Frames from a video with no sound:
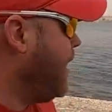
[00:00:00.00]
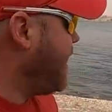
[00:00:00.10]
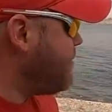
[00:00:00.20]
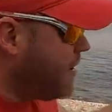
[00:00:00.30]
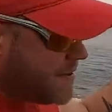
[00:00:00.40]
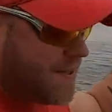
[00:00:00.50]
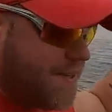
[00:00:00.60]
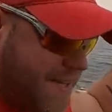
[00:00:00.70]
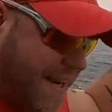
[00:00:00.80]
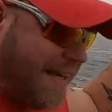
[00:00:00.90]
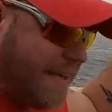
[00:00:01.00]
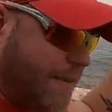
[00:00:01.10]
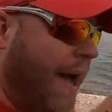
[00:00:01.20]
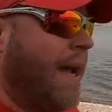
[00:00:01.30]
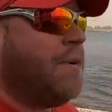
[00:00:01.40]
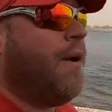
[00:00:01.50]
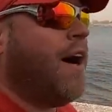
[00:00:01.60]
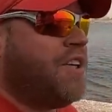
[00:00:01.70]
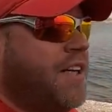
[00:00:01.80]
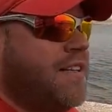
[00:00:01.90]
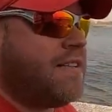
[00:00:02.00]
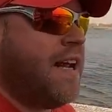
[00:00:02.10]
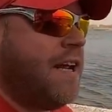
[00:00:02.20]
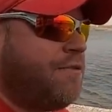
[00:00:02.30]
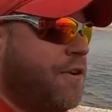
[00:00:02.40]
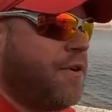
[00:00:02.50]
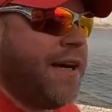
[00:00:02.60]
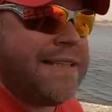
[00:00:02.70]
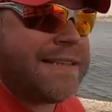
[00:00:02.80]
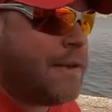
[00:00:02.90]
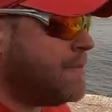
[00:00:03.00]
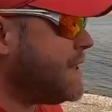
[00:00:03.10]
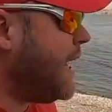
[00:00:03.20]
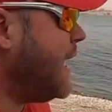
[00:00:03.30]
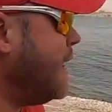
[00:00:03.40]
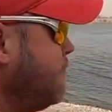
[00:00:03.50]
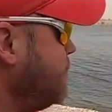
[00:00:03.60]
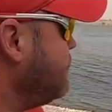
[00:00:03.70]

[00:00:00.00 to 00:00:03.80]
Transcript: and I'm also saying goodbye to Washington State for quite some time.